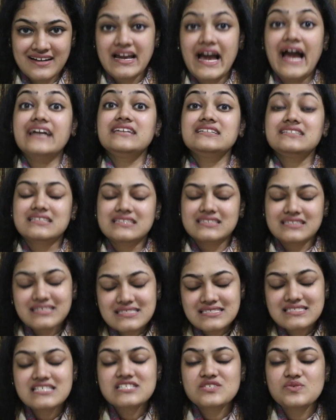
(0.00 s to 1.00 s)
and
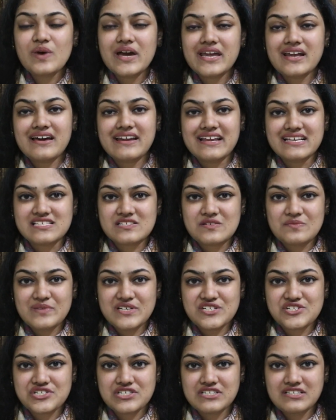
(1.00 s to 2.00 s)
this is where our
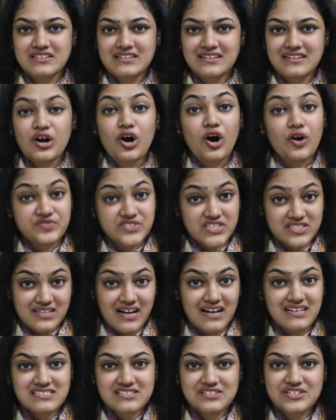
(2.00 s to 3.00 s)
estimation of the
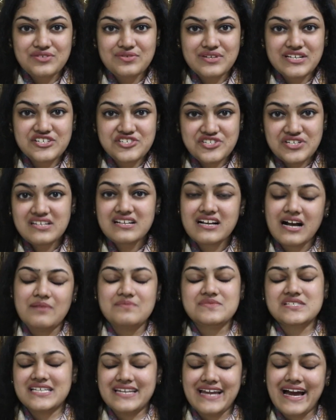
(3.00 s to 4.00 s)
task duration
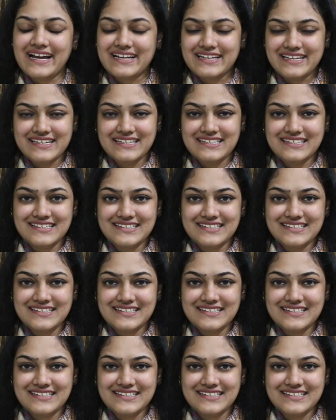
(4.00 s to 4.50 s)
comes in handy,